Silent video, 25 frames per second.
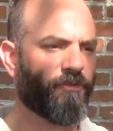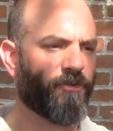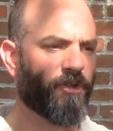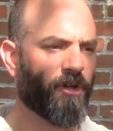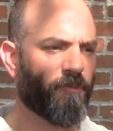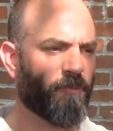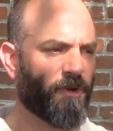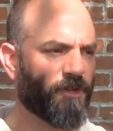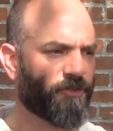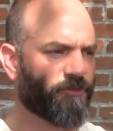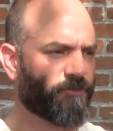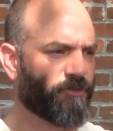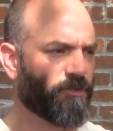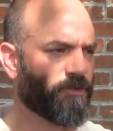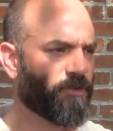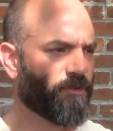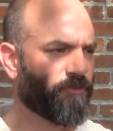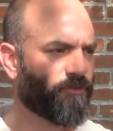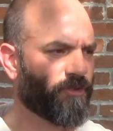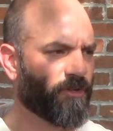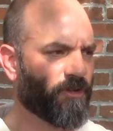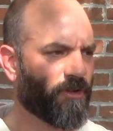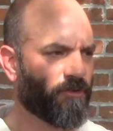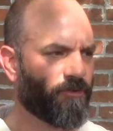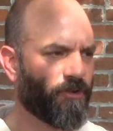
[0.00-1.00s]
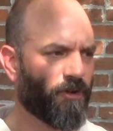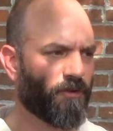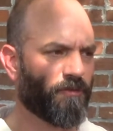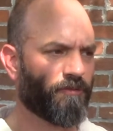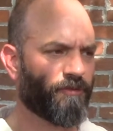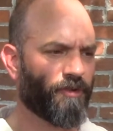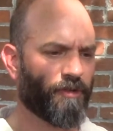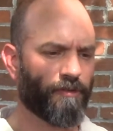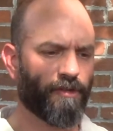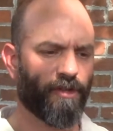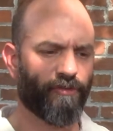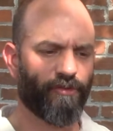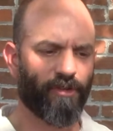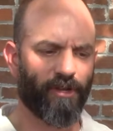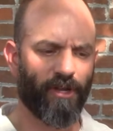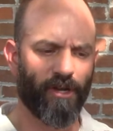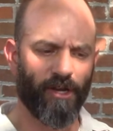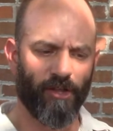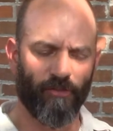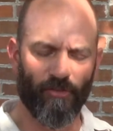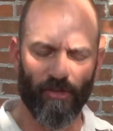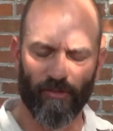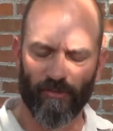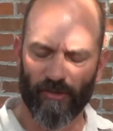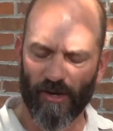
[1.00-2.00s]
tell my students, don't listen to
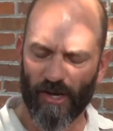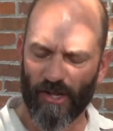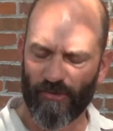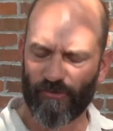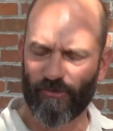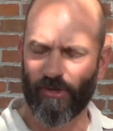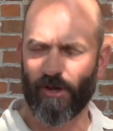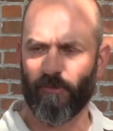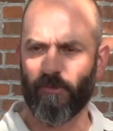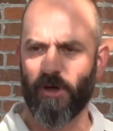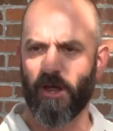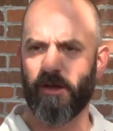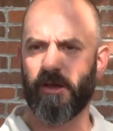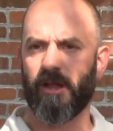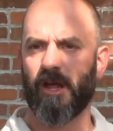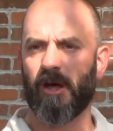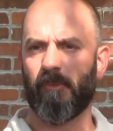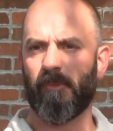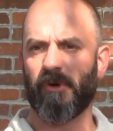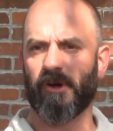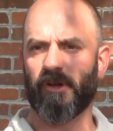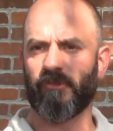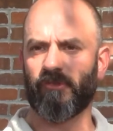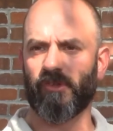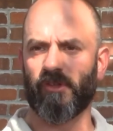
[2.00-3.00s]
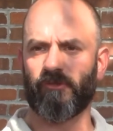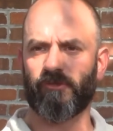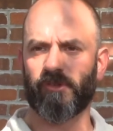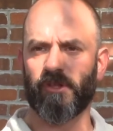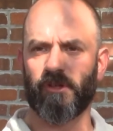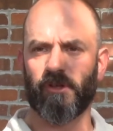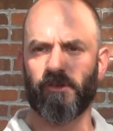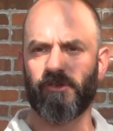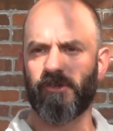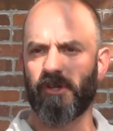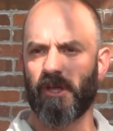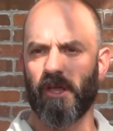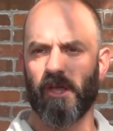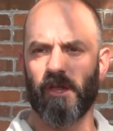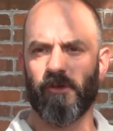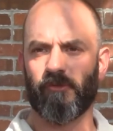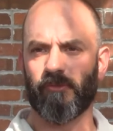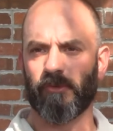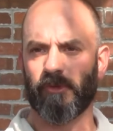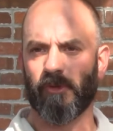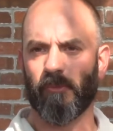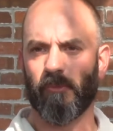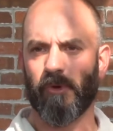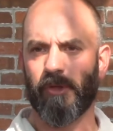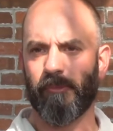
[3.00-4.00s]
anything that I say right now because that's going to change
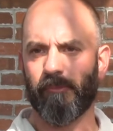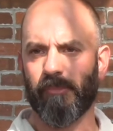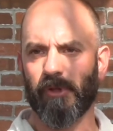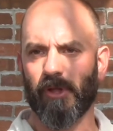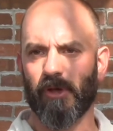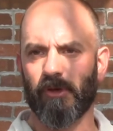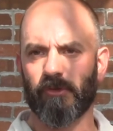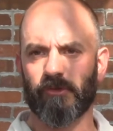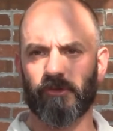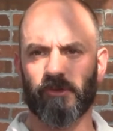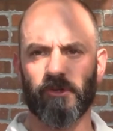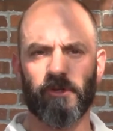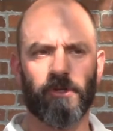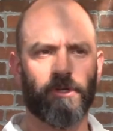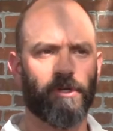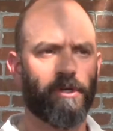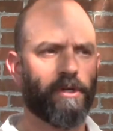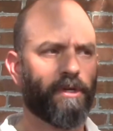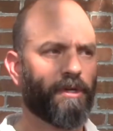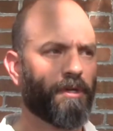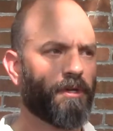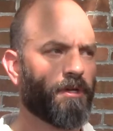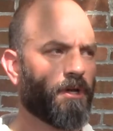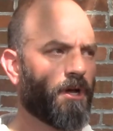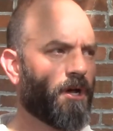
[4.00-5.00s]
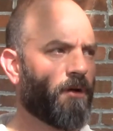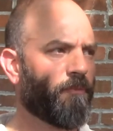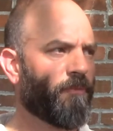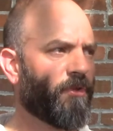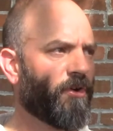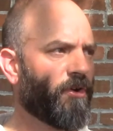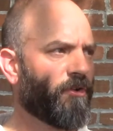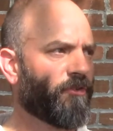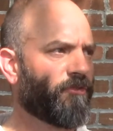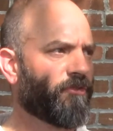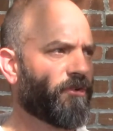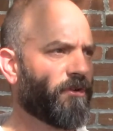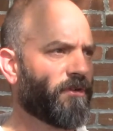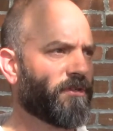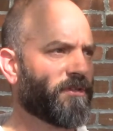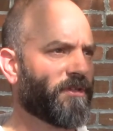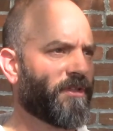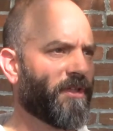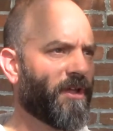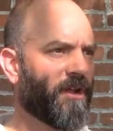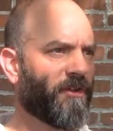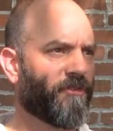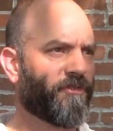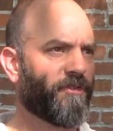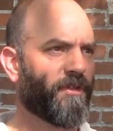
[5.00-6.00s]
when the wind blows. There are certain
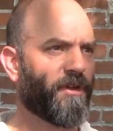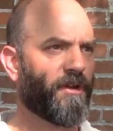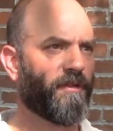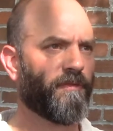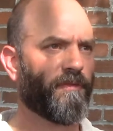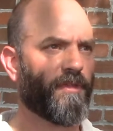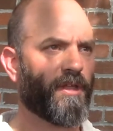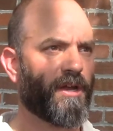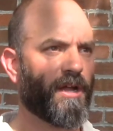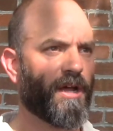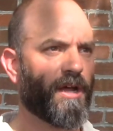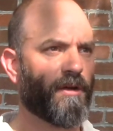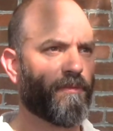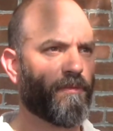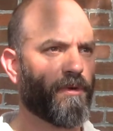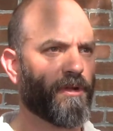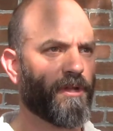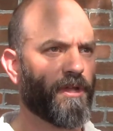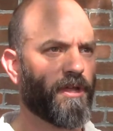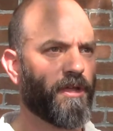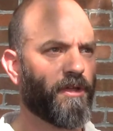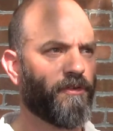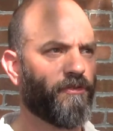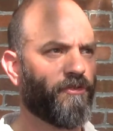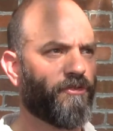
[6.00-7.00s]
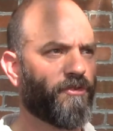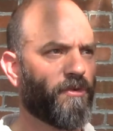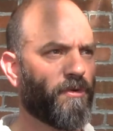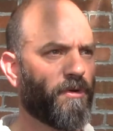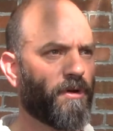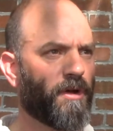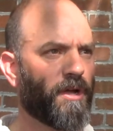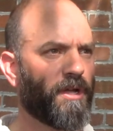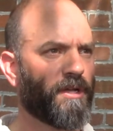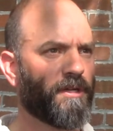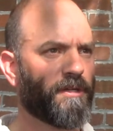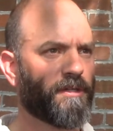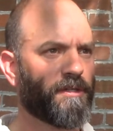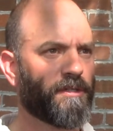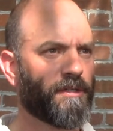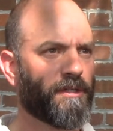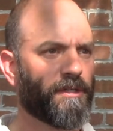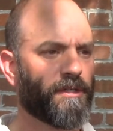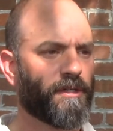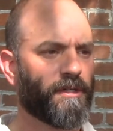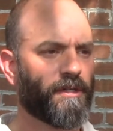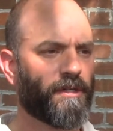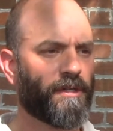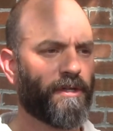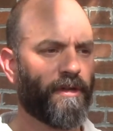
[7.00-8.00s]
things that I really enjoy
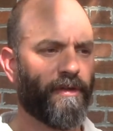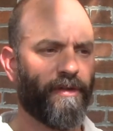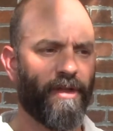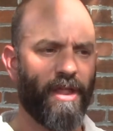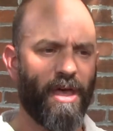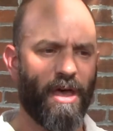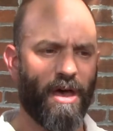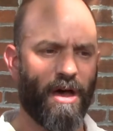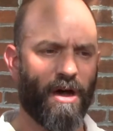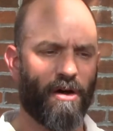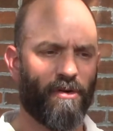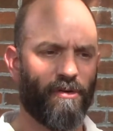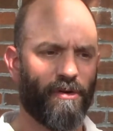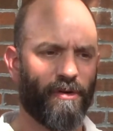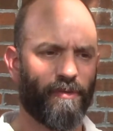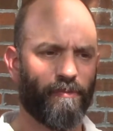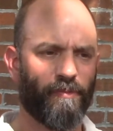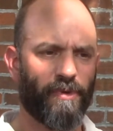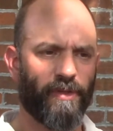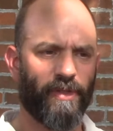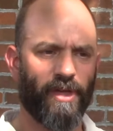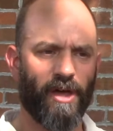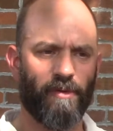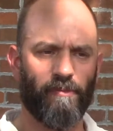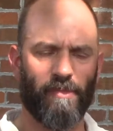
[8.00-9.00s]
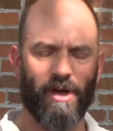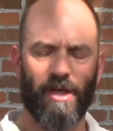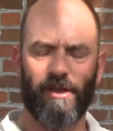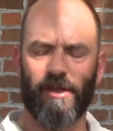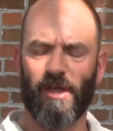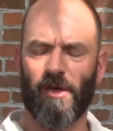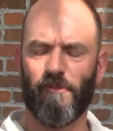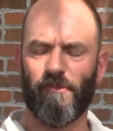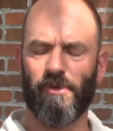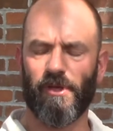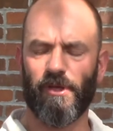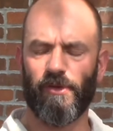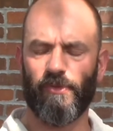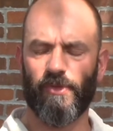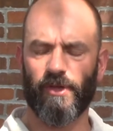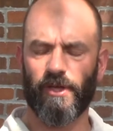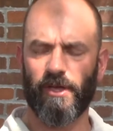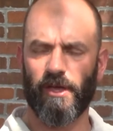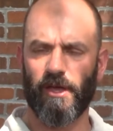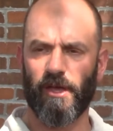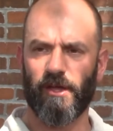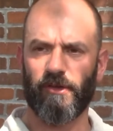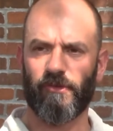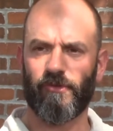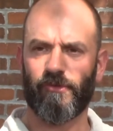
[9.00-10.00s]
now, but that might not be the
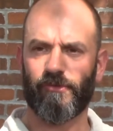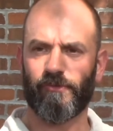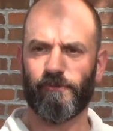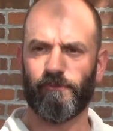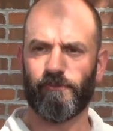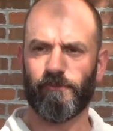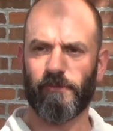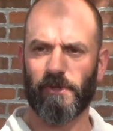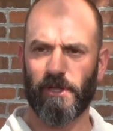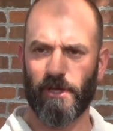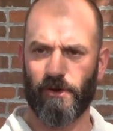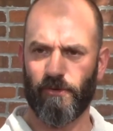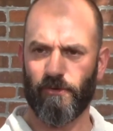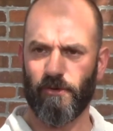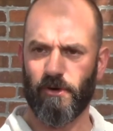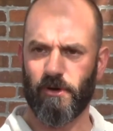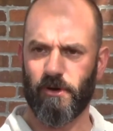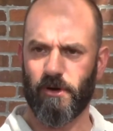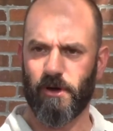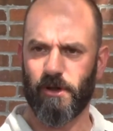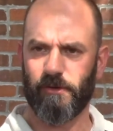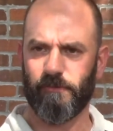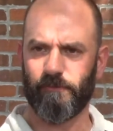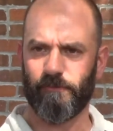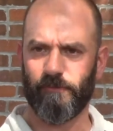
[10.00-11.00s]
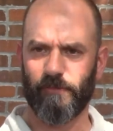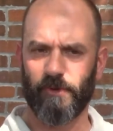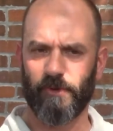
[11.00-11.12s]
case later on,